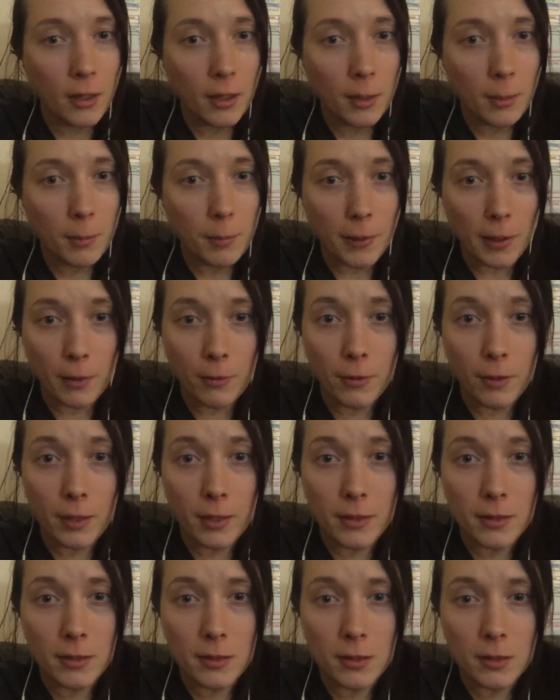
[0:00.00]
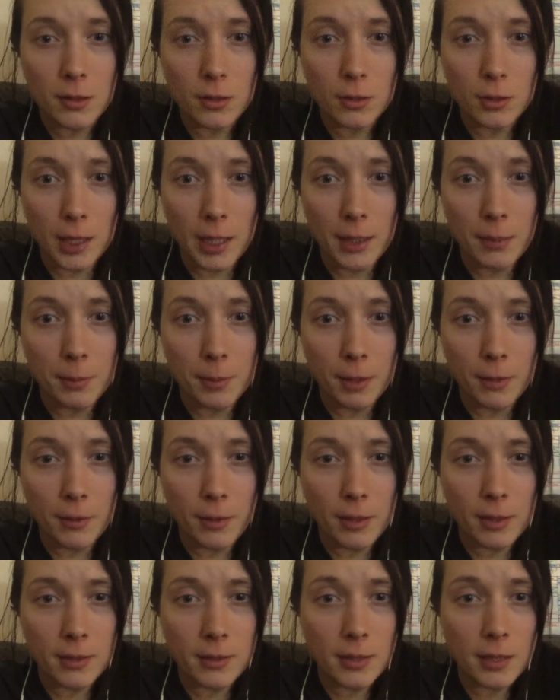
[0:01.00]
brown rice, dried brown
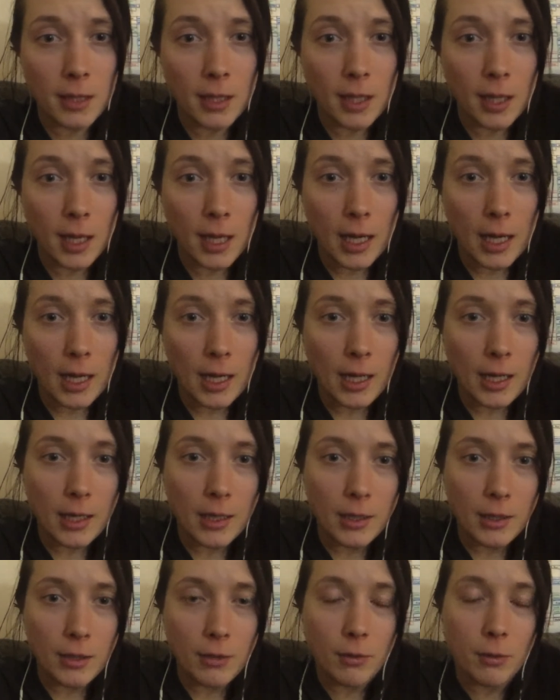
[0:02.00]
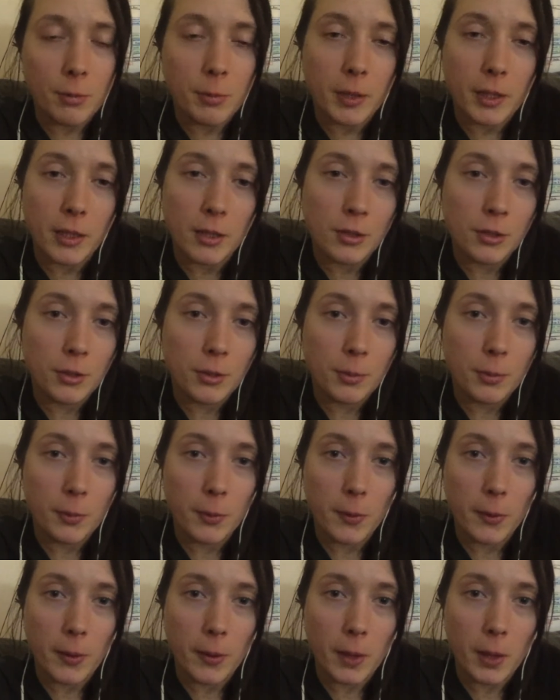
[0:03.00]
rice, and you would bring it to a
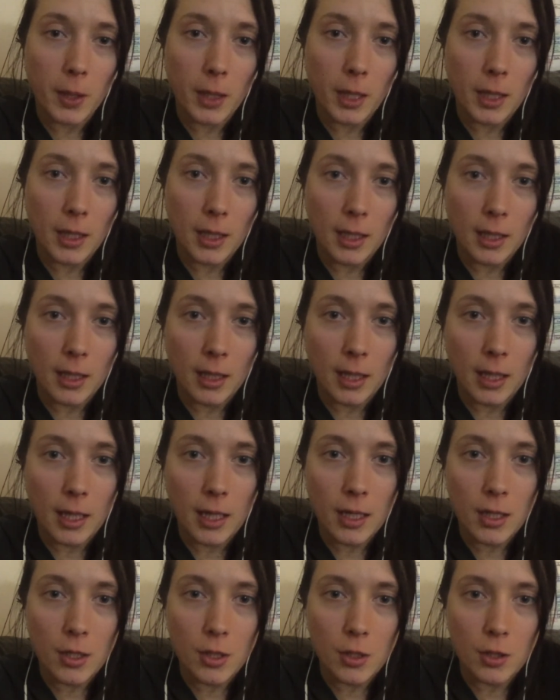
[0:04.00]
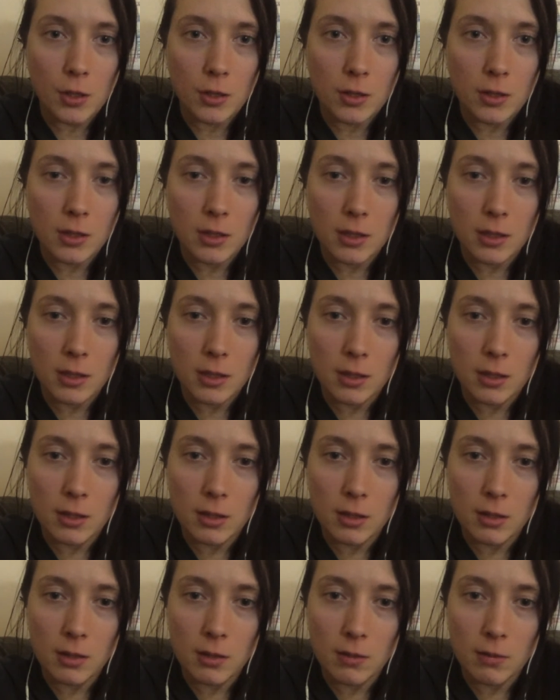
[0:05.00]
boil and then let it just
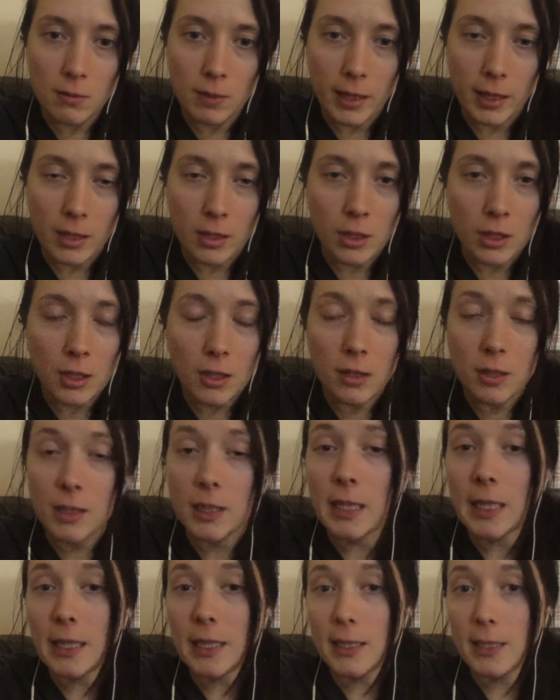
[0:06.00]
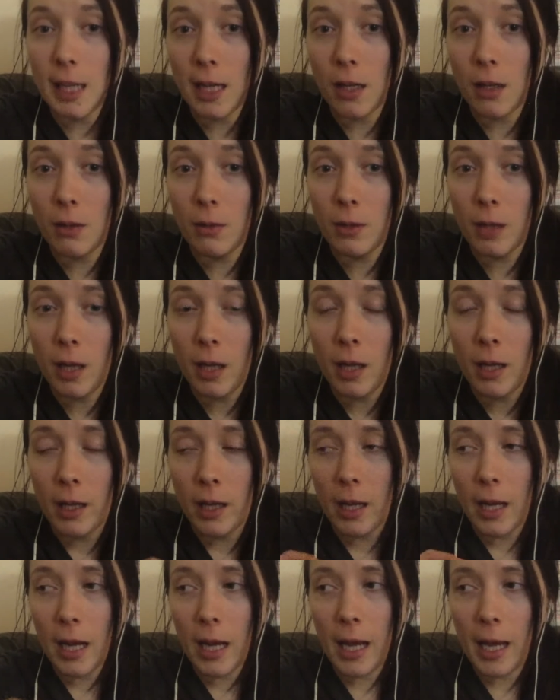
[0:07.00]
like turn the heat down
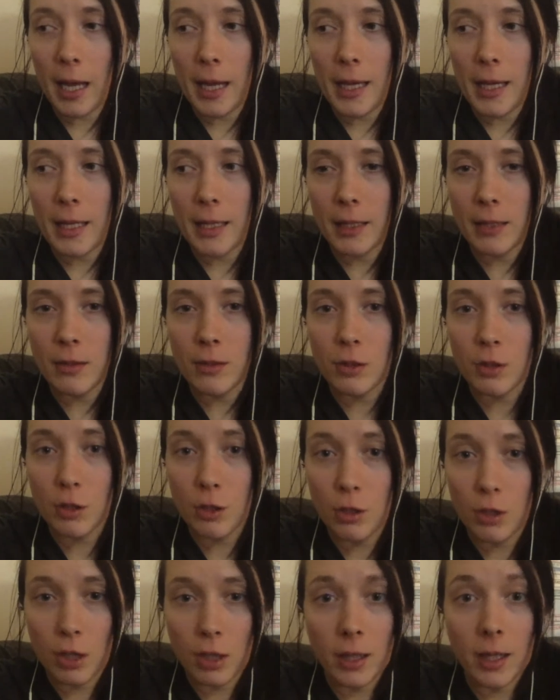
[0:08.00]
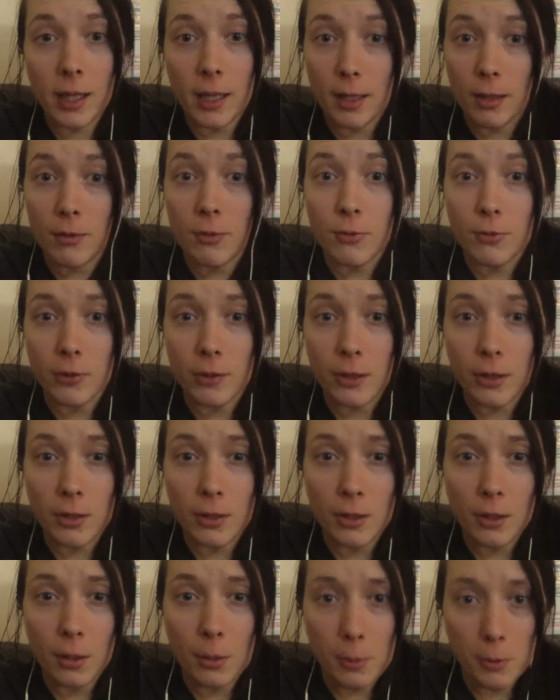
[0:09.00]
and cook it for
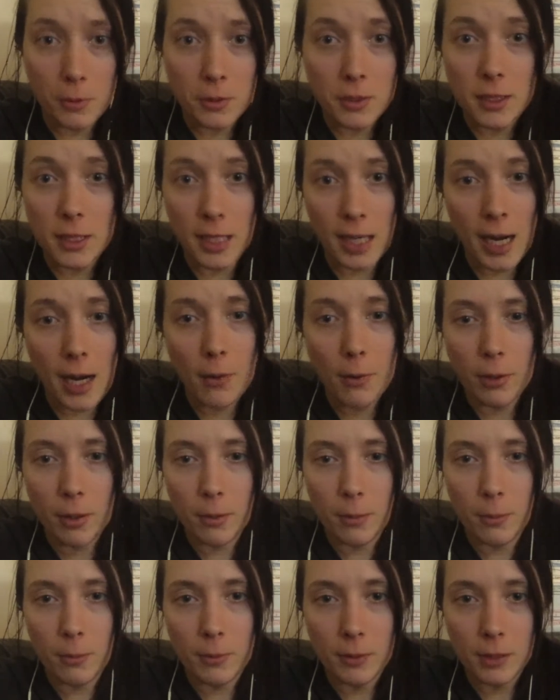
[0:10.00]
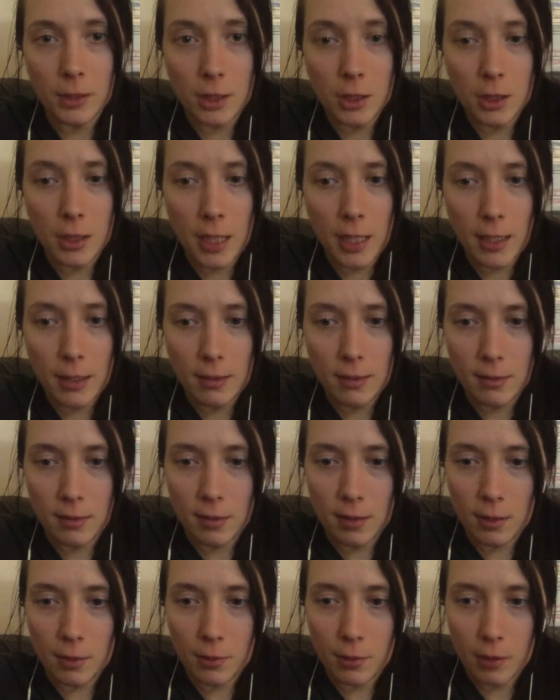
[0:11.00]
almost an hour, which takes
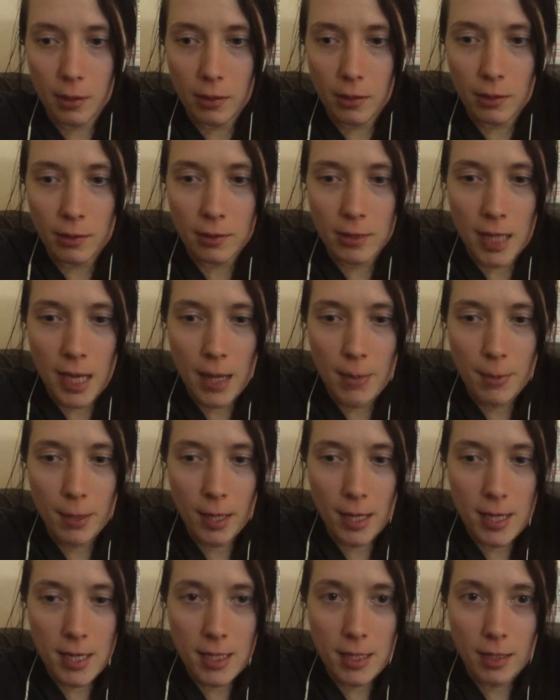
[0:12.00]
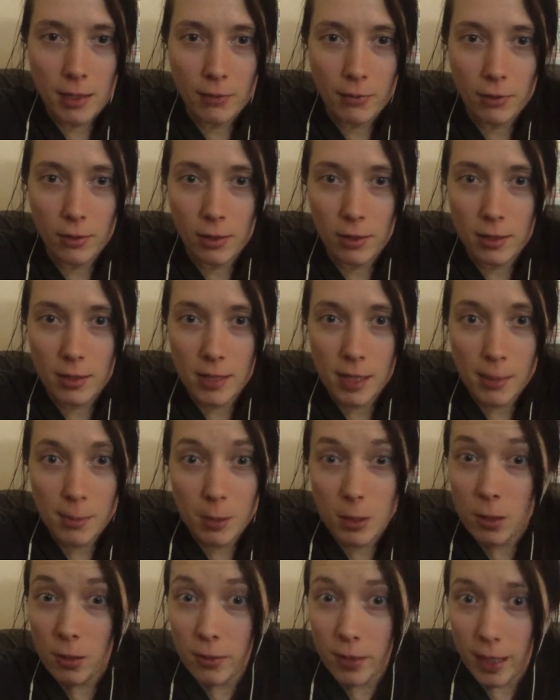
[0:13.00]
a really long time, and I didn't have a lot of time to
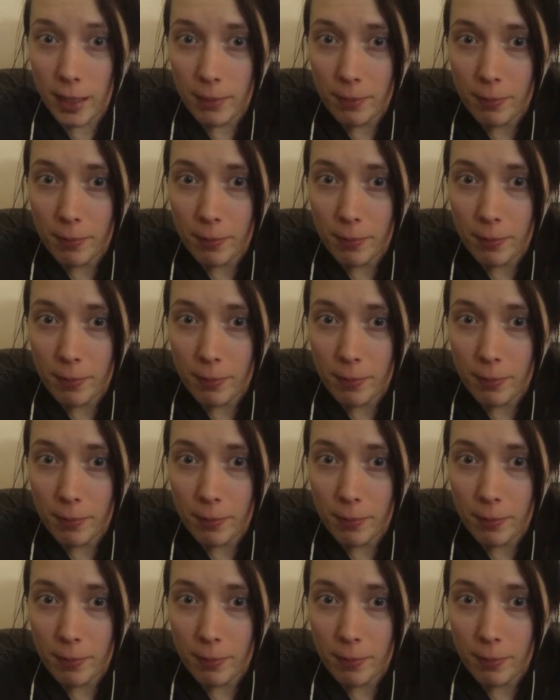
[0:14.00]
do that.